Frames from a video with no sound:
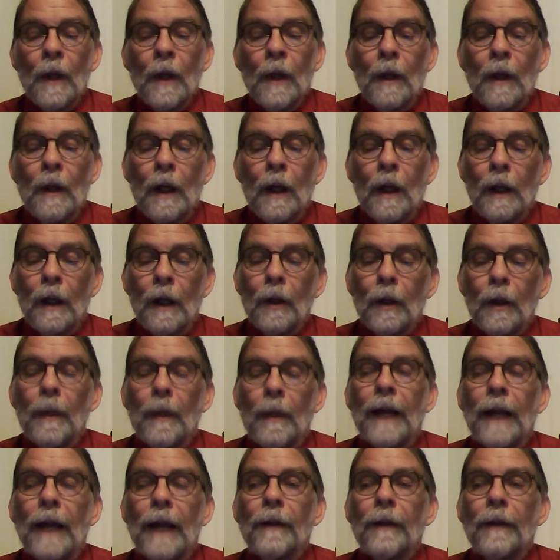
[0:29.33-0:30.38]
A little
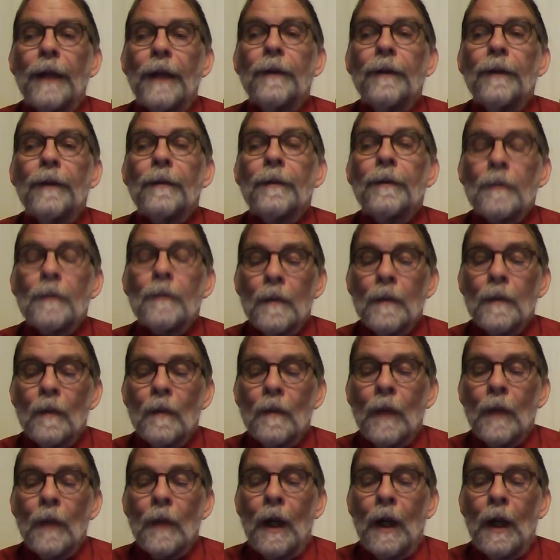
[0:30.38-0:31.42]
background.
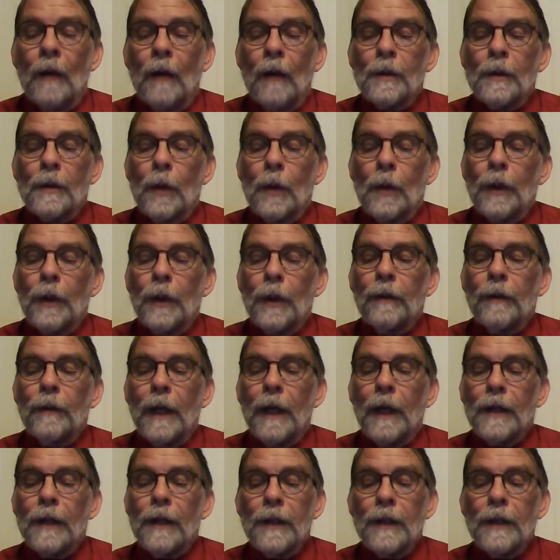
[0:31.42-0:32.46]
I was born and
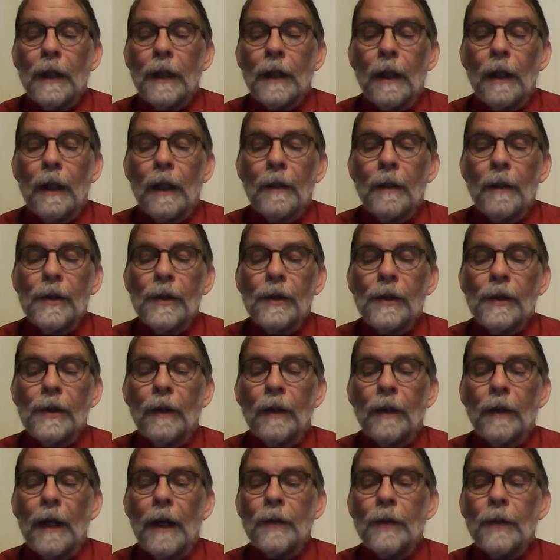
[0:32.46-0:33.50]
raised in Clemens and
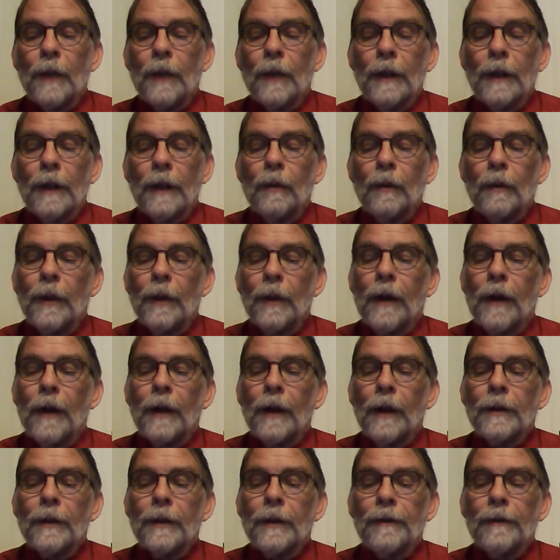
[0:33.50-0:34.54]
graduated with
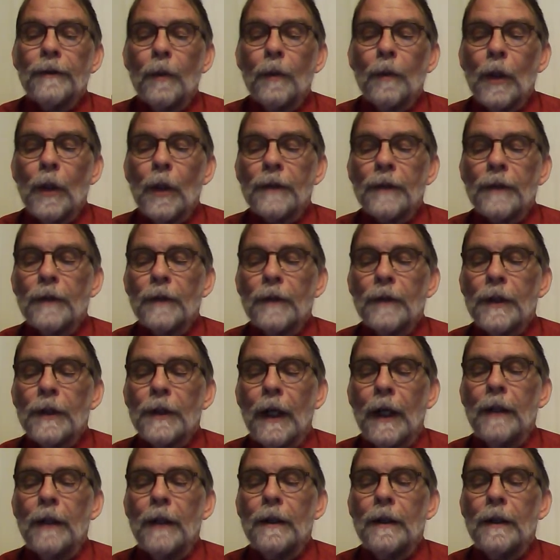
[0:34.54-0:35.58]
honors from West
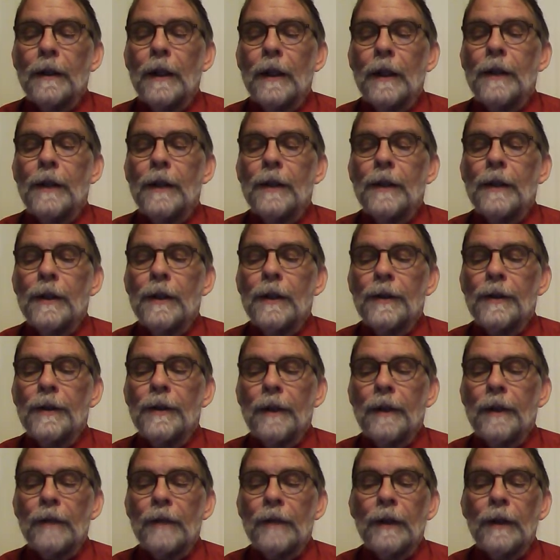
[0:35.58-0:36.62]
Forsyth in
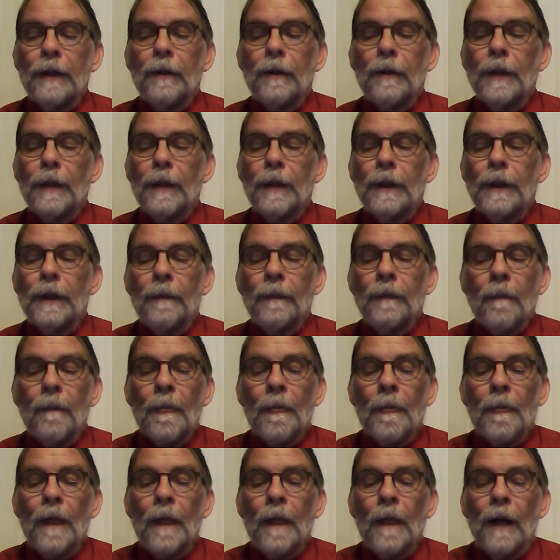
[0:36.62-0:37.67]
1973.
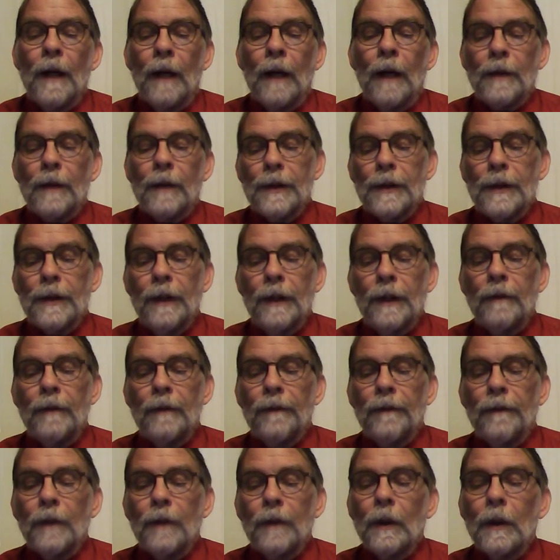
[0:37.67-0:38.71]
I received a
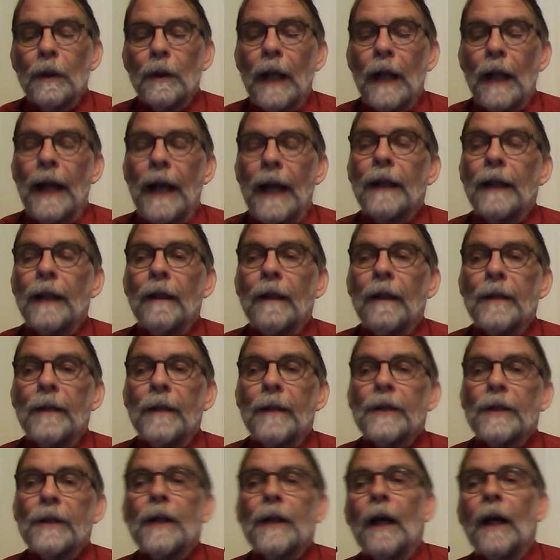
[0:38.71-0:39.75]
full academic
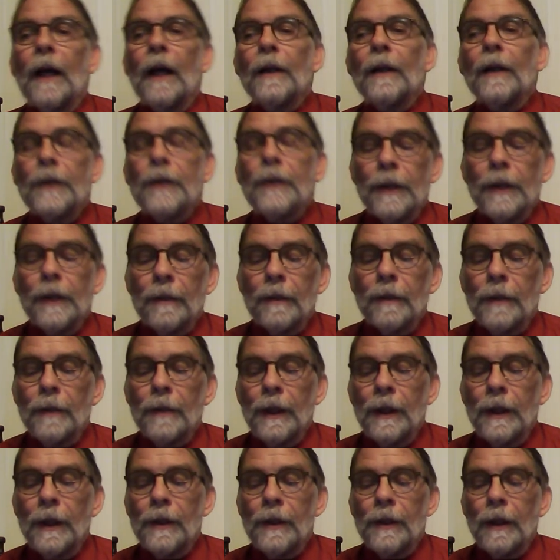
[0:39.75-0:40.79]
scholarship to
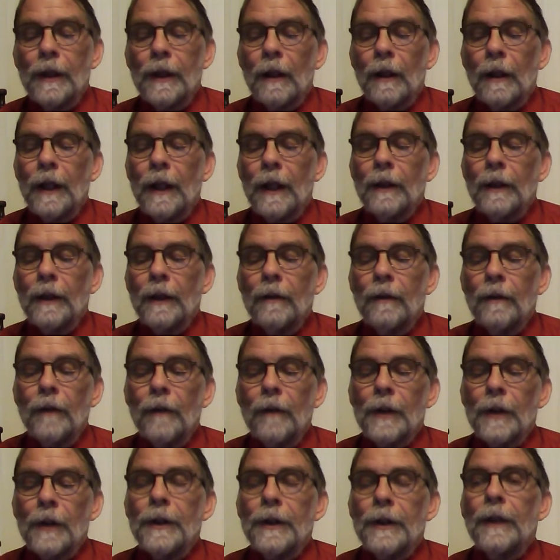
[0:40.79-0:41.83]
East Carolina
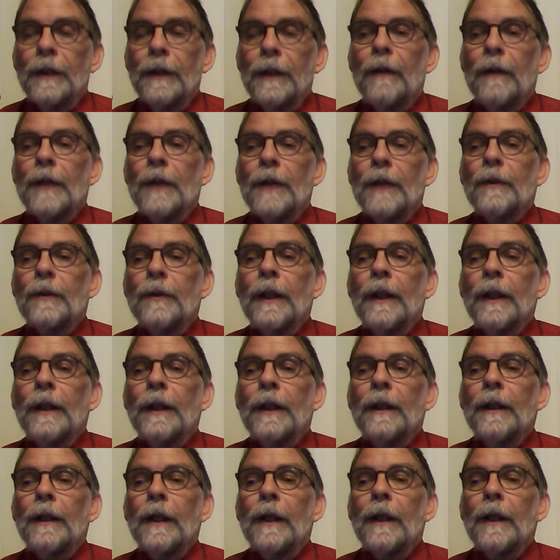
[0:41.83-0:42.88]
University, graduating
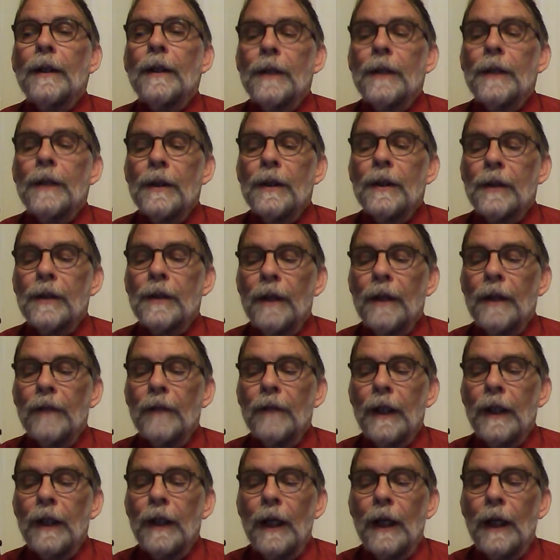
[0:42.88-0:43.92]
in
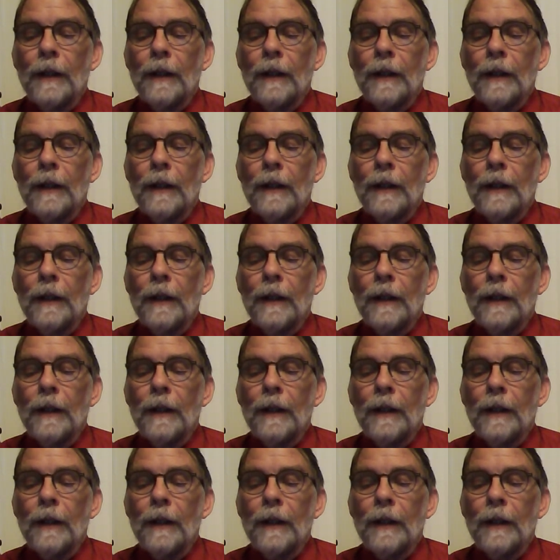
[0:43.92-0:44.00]
1978